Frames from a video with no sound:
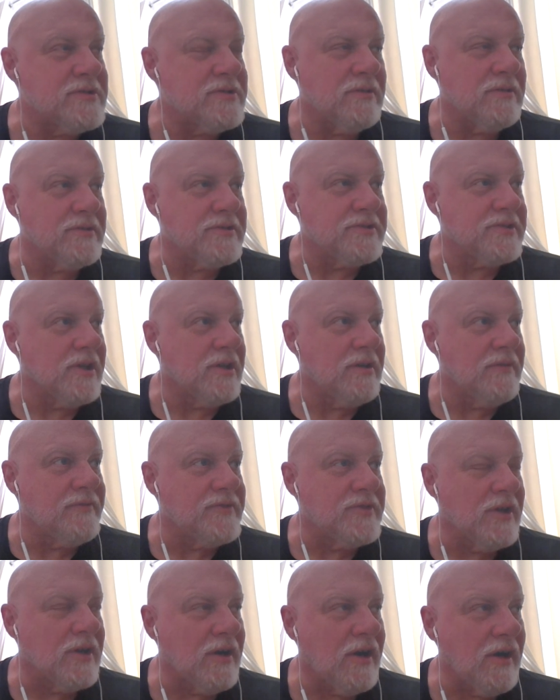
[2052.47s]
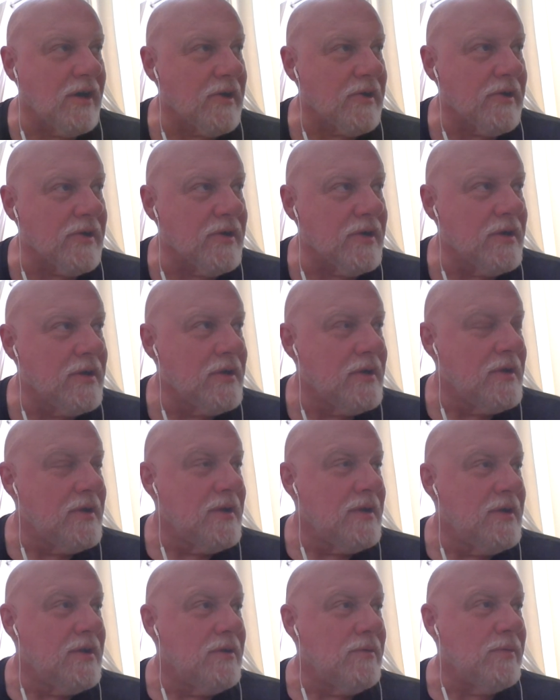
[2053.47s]
or Son of John Carter,
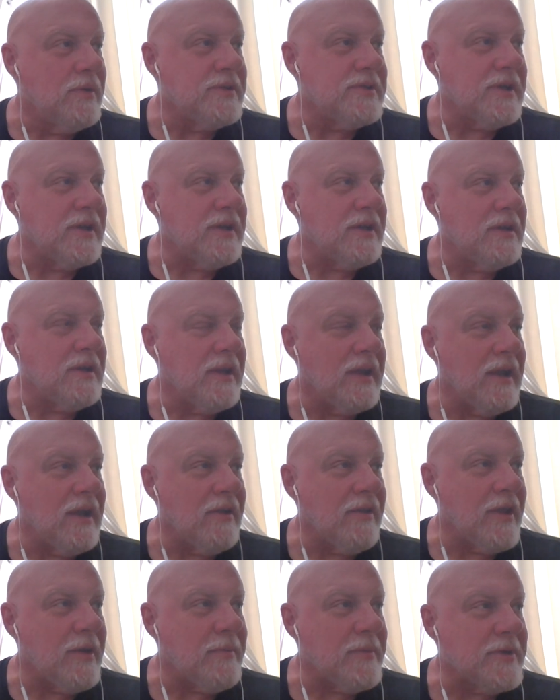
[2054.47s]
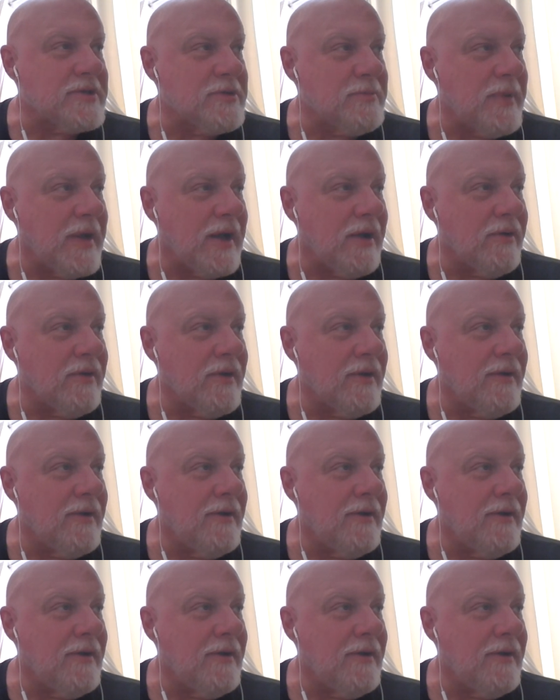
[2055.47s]
which I didn't care that much about.